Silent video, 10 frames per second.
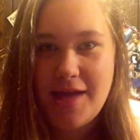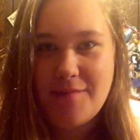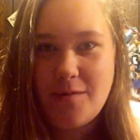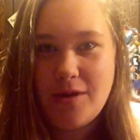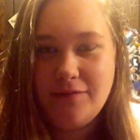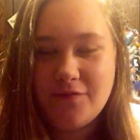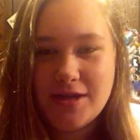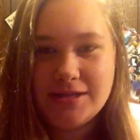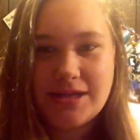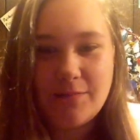and my one
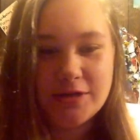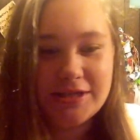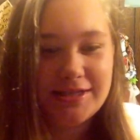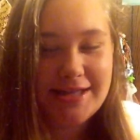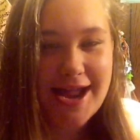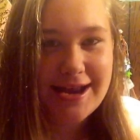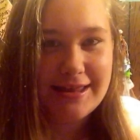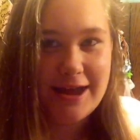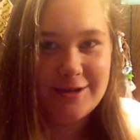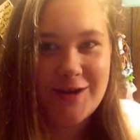friend Summer's just
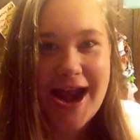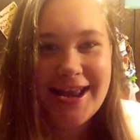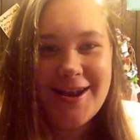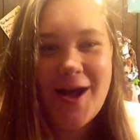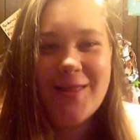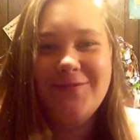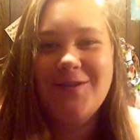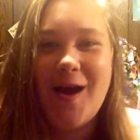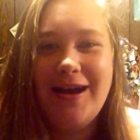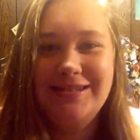standing there trying to get all the
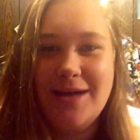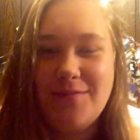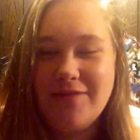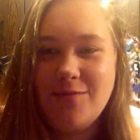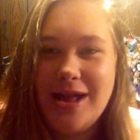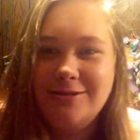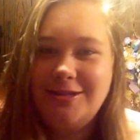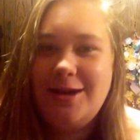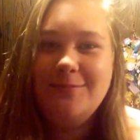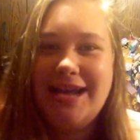frogs up, and everyone else
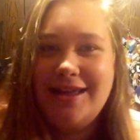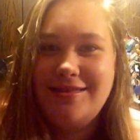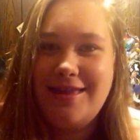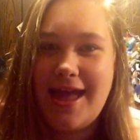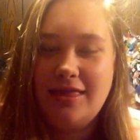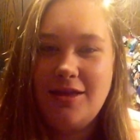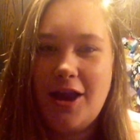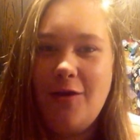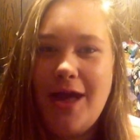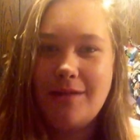jumps out of the tent. The
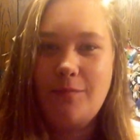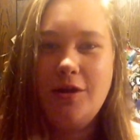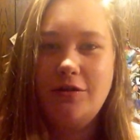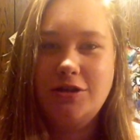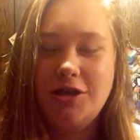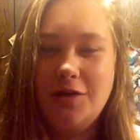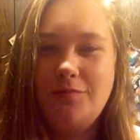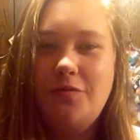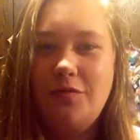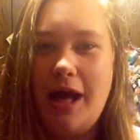girl had her
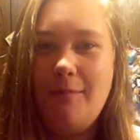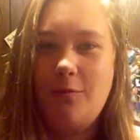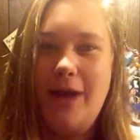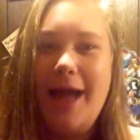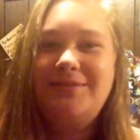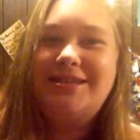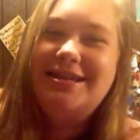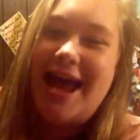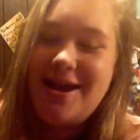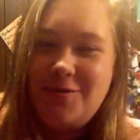shirt pulled up, wraps the
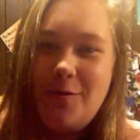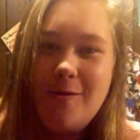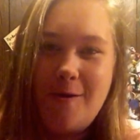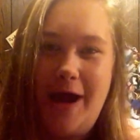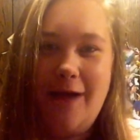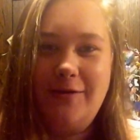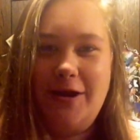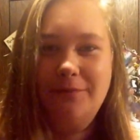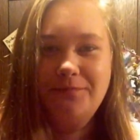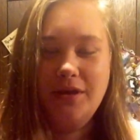tent door around
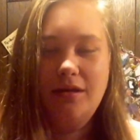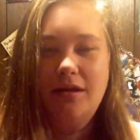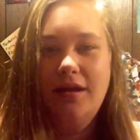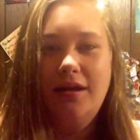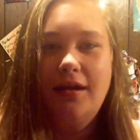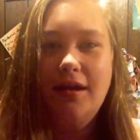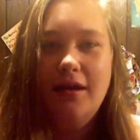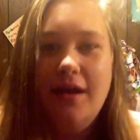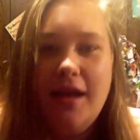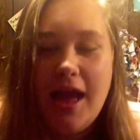her,
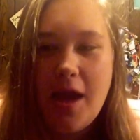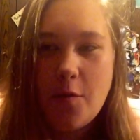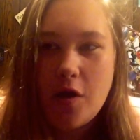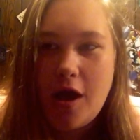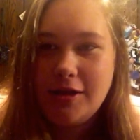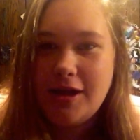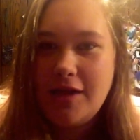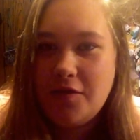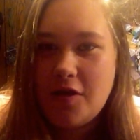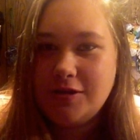
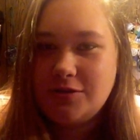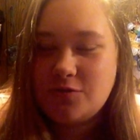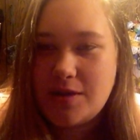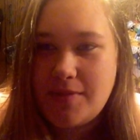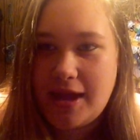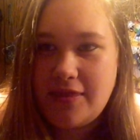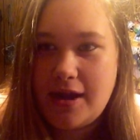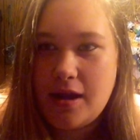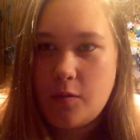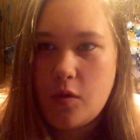and they're all screaming, and then